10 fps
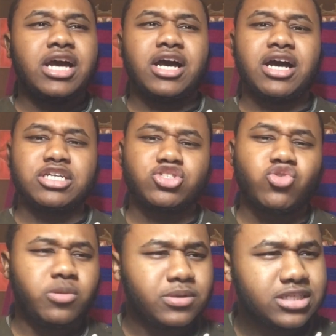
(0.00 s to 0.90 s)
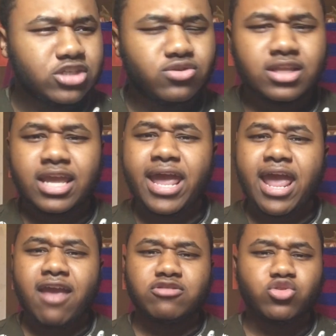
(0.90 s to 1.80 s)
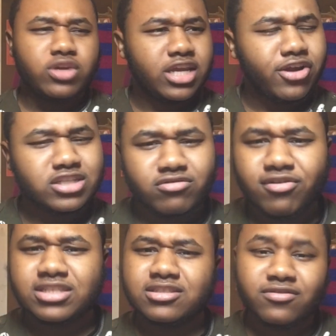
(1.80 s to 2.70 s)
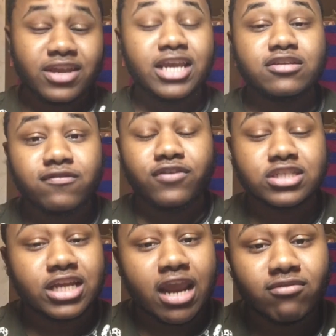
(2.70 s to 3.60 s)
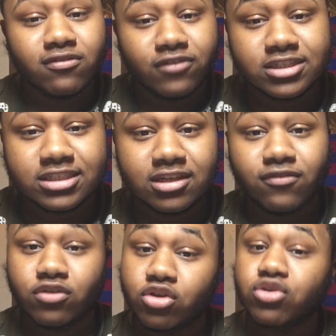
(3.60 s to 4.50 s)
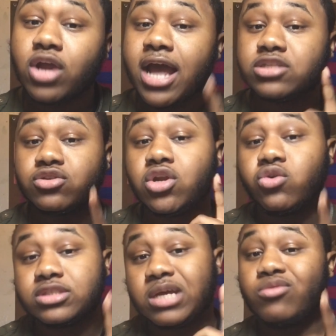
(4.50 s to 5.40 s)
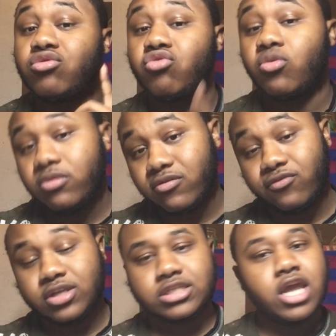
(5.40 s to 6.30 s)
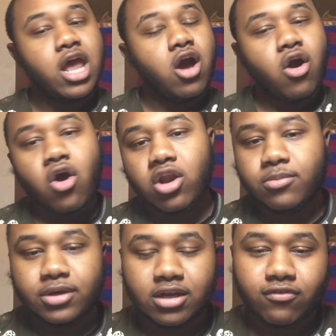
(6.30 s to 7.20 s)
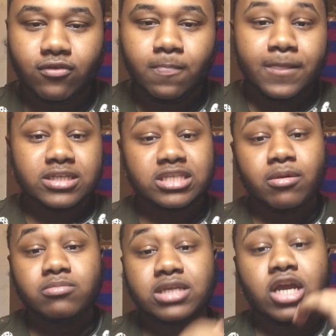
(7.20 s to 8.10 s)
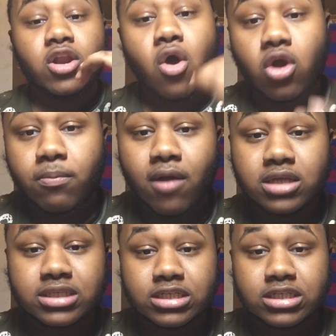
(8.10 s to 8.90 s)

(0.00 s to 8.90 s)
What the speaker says: showing the potential that they have, showing their characteristics of each fish. Every fish is different. You guys will notice that when you're grooming your fish. All of them are different. Some of them take a longer process on